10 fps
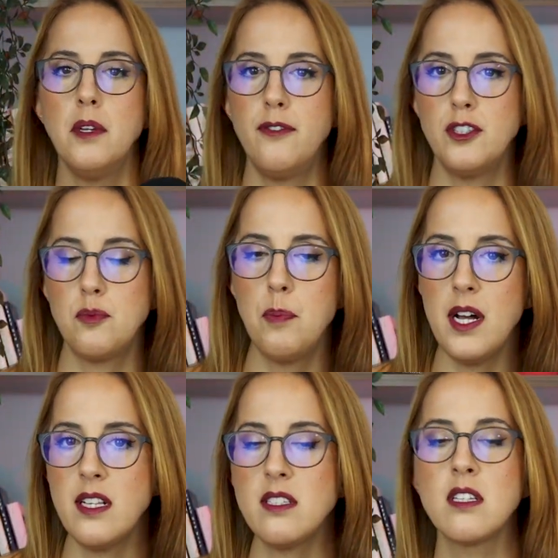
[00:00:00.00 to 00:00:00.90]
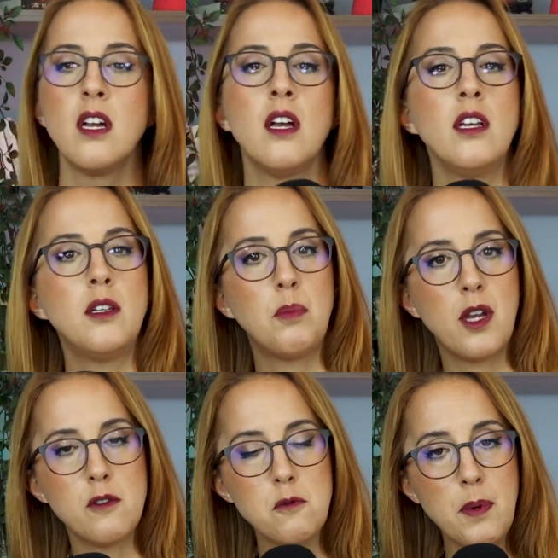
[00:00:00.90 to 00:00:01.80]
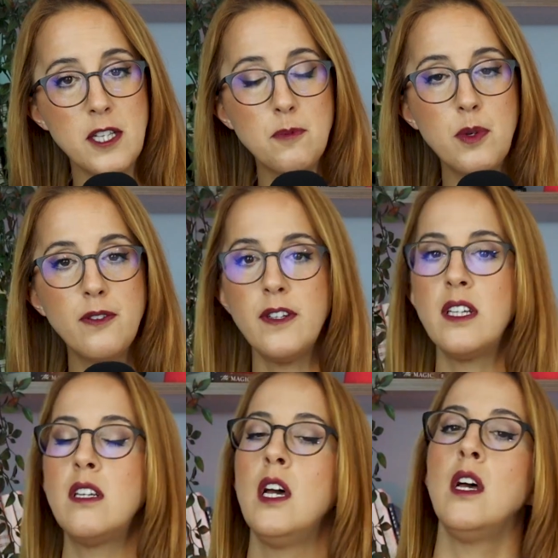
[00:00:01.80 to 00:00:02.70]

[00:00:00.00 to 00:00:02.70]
If it's past, it becomes past perfect.